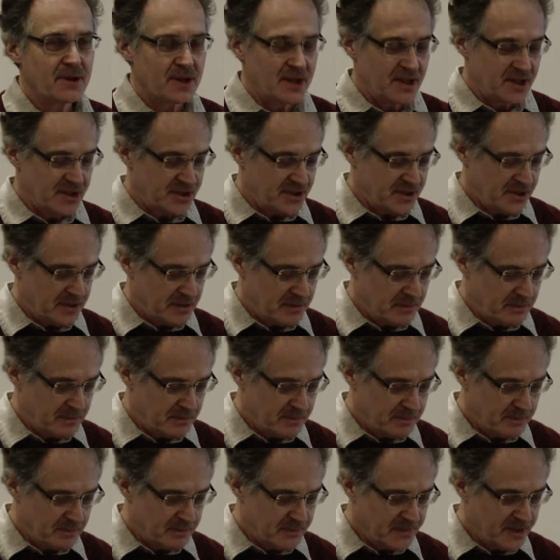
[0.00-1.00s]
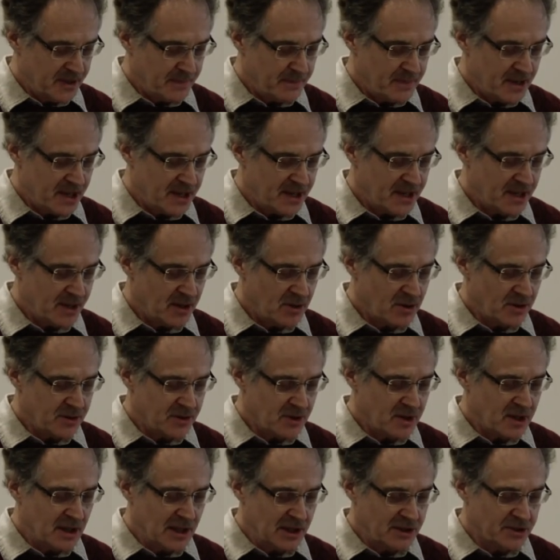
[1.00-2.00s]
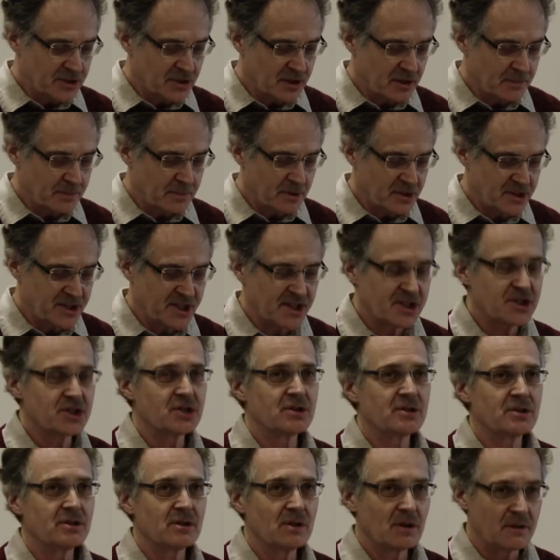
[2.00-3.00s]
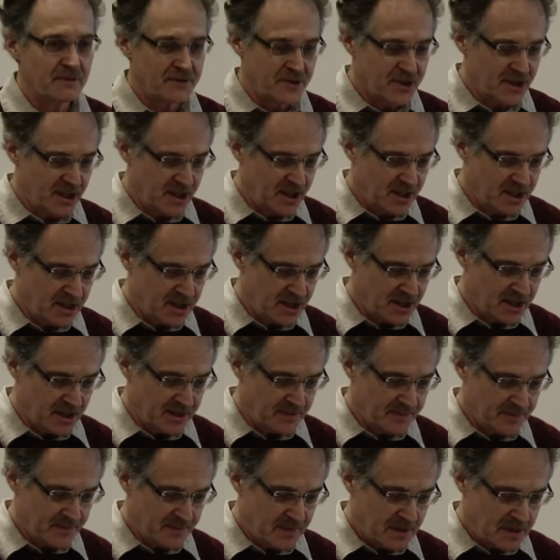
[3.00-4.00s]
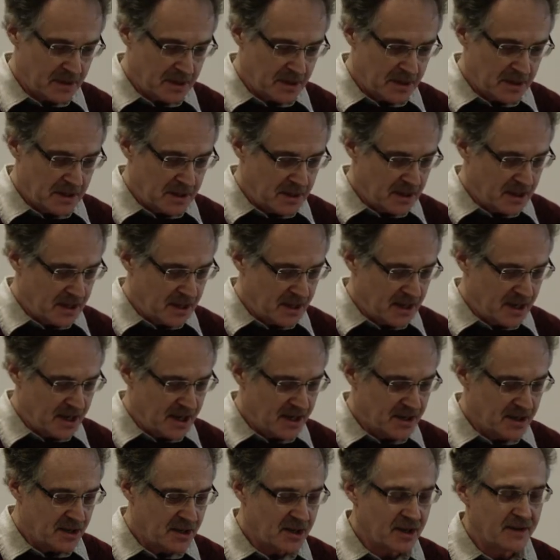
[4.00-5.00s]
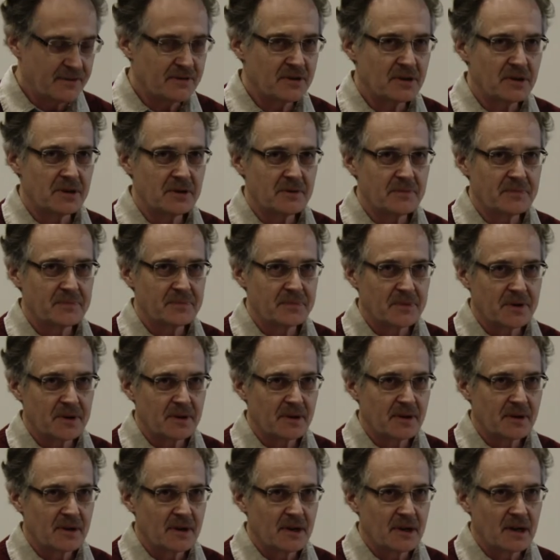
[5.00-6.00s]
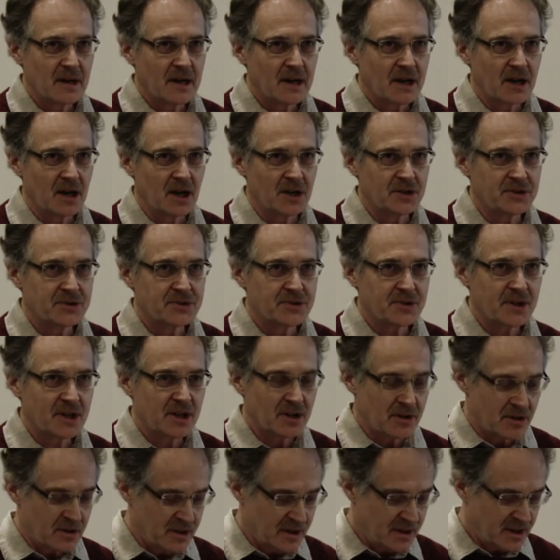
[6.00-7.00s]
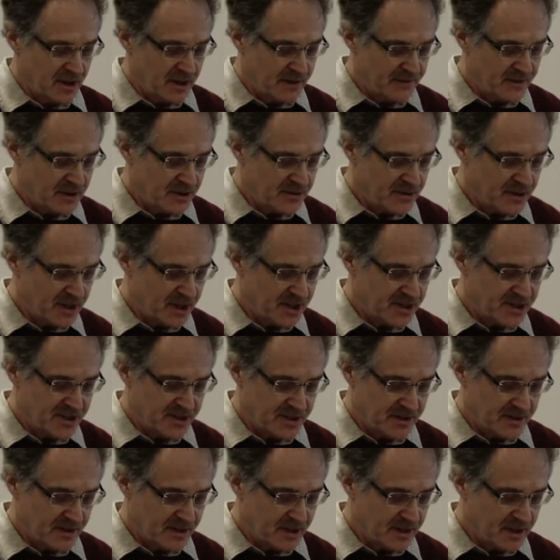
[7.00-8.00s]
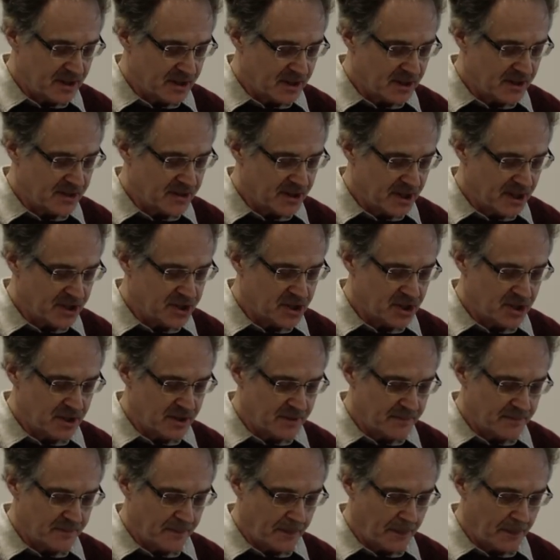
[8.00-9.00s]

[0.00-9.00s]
things depending on the cultural position of drinking in a given country or a given region.